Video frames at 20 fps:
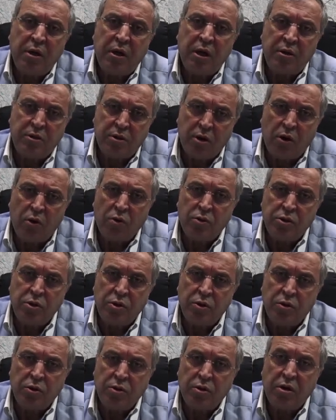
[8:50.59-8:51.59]
it's
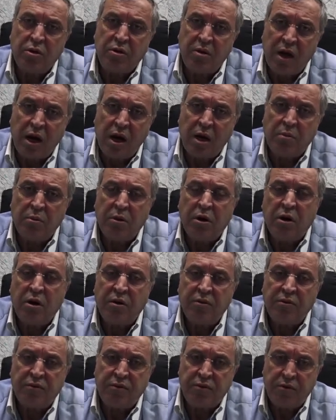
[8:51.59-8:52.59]
also the time
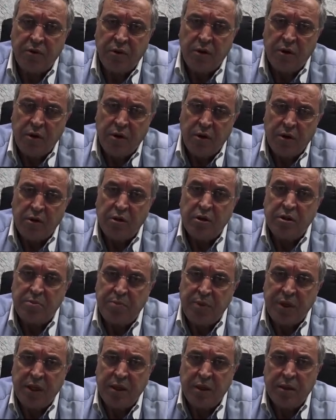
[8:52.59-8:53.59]
of the
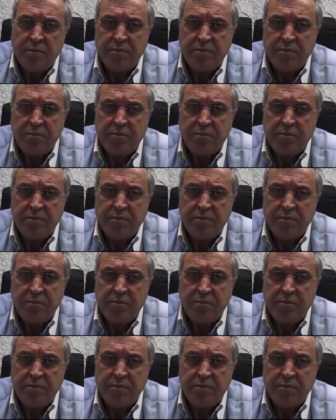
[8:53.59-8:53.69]
speed.